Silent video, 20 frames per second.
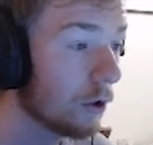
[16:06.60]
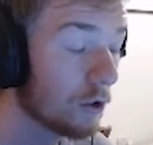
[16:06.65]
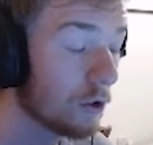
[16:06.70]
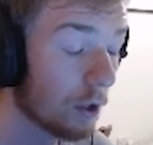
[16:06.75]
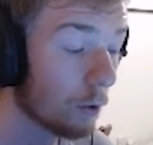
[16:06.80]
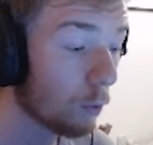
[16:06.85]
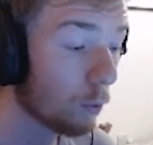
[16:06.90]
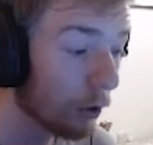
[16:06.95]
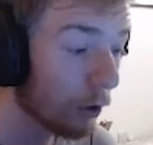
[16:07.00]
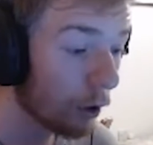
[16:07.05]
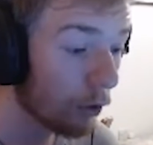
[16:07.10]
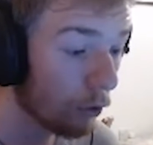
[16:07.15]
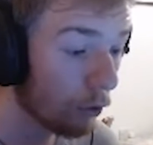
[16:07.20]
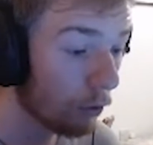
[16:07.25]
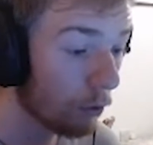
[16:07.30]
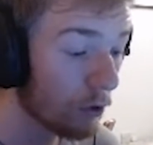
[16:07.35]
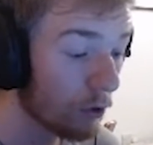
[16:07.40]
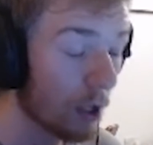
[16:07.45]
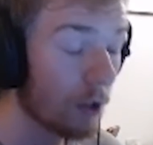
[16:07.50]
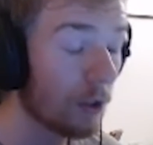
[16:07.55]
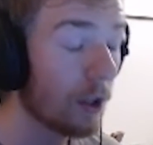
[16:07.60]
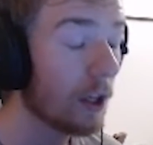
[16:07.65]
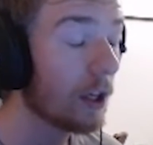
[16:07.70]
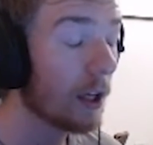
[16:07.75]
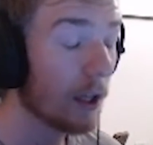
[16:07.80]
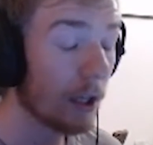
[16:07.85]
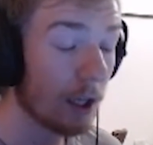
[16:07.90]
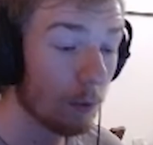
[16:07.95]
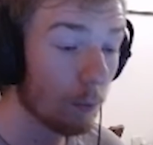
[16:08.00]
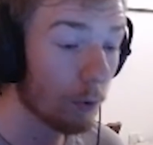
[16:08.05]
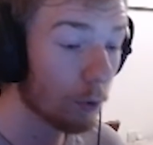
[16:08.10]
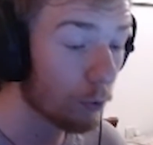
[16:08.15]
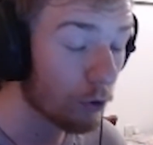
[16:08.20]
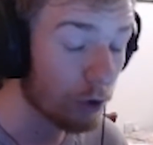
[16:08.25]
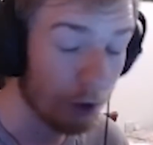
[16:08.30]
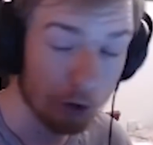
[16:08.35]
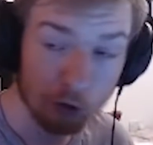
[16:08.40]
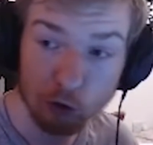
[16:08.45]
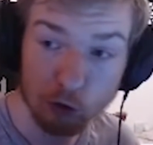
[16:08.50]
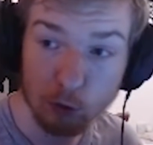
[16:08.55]
because like, what they do is that they get in with
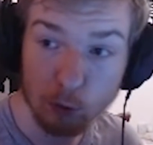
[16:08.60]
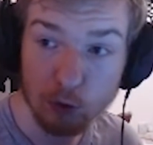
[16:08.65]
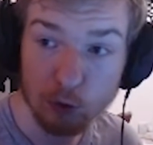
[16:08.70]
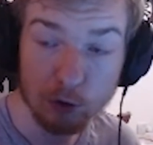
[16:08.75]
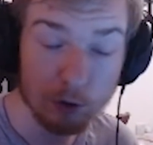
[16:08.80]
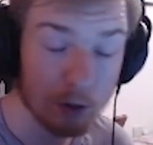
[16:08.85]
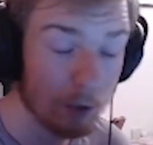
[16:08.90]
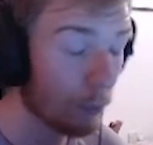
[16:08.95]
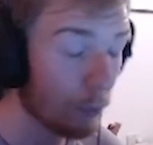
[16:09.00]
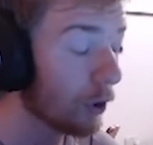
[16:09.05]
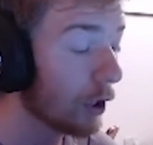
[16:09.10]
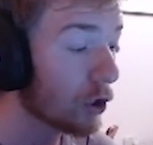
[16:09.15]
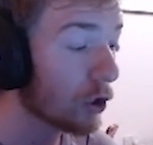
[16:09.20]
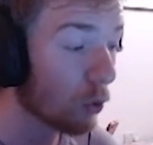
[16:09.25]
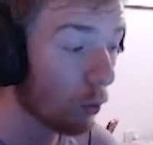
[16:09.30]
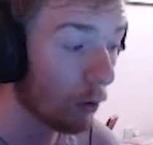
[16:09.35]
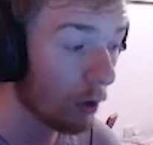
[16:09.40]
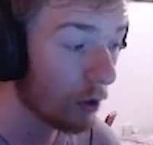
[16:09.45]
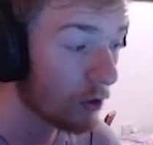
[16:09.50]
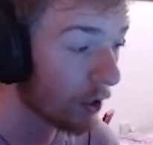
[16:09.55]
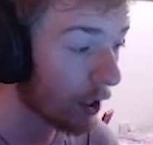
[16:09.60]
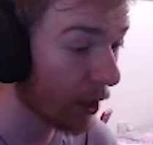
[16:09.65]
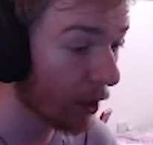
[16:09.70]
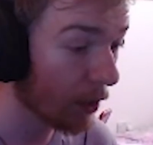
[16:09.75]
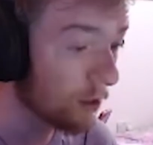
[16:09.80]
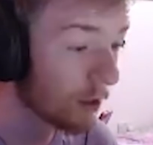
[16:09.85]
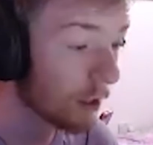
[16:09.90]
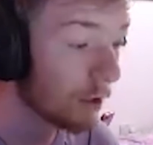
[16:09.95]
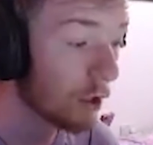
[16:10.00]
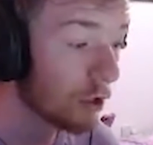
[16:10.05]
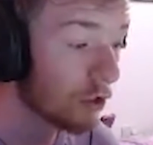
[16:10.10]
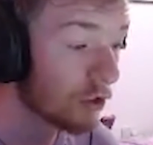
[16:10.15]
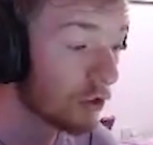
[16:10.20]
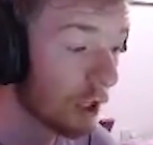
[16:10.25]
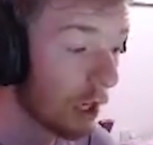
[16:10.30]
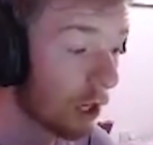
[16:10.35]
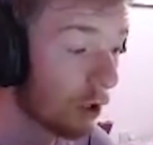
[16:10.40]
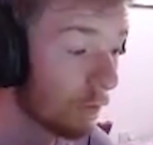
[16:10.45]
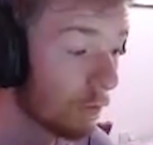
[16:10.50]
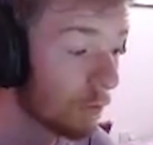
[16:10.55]
rotation drones, they in the building in 20 seconds, and they
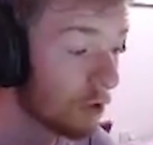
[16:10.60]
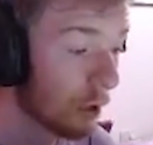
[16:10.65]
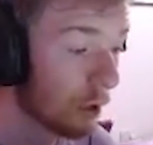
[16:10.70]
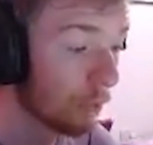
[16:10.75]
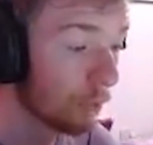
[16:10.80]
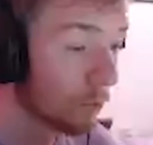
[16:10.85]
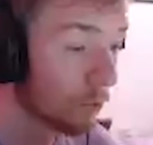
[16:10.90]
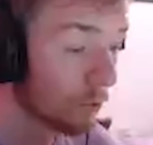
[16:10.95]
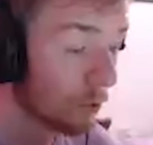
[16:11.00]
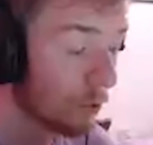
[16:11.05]
start with out those